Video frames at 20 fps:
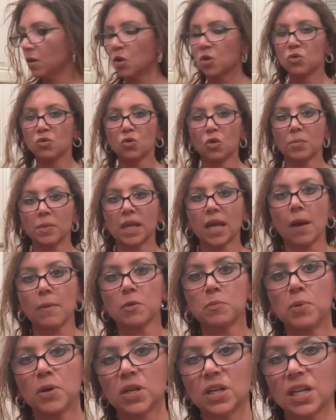Normally I
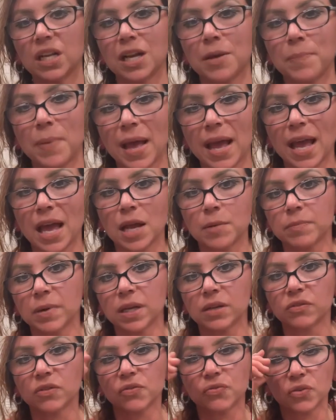would put it in a pan,
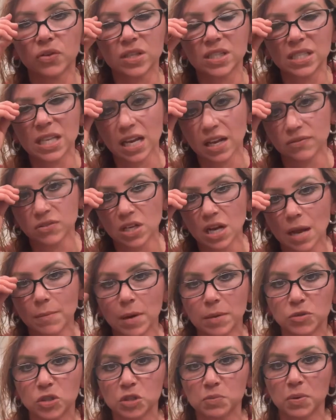but for the sake of time,
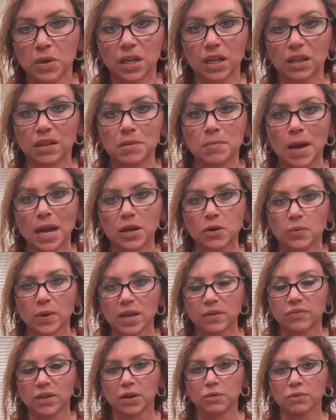I'm just putting it in the
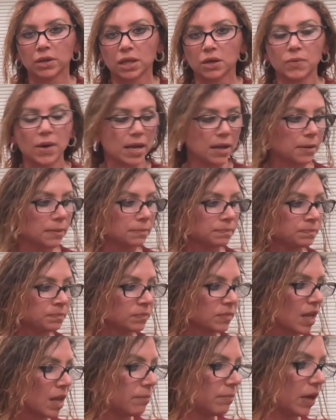microwave like really quick.
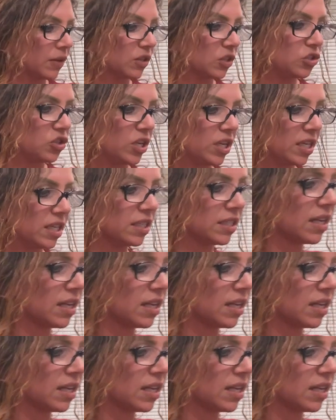Melt the cheese,